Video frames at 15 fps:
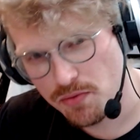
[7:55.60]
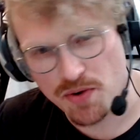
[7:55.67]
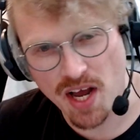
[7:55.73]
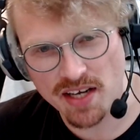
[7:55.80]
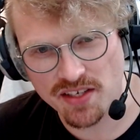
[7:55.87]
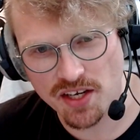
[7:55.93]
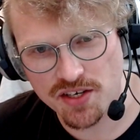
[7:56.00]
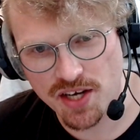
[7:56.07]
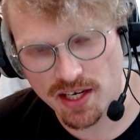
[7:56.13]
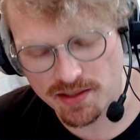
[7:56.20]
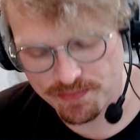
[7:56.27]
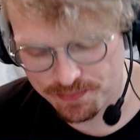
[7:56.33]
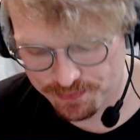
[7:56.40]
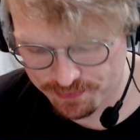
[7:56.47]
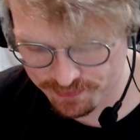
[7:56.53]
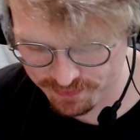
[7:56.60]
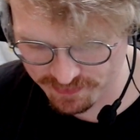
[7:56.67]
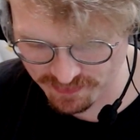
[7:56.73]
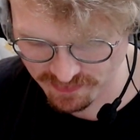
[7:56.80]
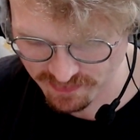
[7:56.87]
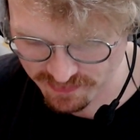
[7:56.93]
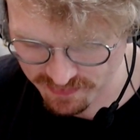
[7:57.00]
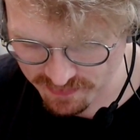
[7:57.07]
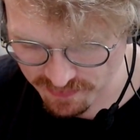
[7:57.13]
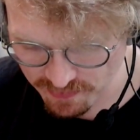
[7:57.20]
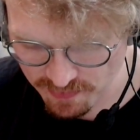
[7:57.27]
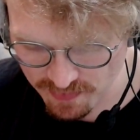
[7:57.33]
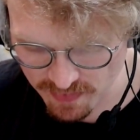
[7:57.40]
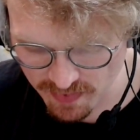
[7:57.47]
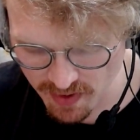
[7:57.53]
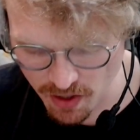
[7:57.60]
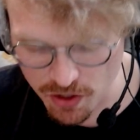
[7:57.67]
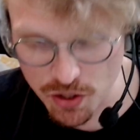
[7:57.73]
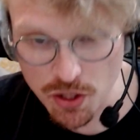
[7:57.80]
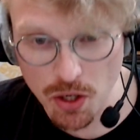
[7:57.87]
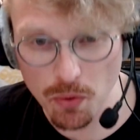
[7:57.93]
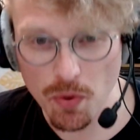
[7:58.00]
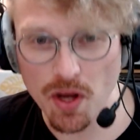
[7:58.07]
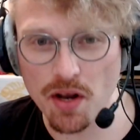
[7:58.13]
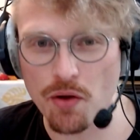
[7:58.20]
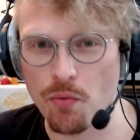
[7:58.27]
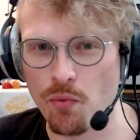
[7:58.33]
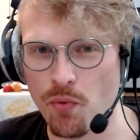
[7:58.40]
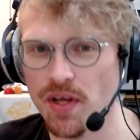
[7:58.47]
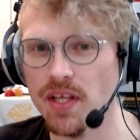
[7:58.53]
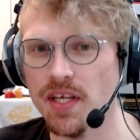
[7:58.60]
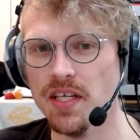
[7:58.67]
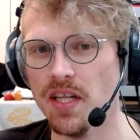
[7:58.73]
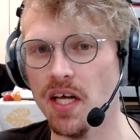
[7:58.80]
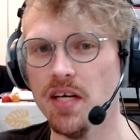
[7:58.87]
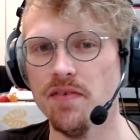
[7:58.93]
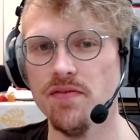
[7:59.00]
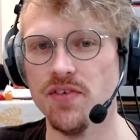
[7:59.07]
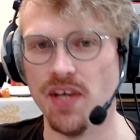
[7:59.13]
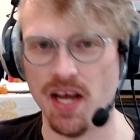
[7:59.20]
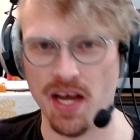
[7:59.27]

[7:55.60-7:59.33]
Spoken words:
We're not done yet. You know what really loves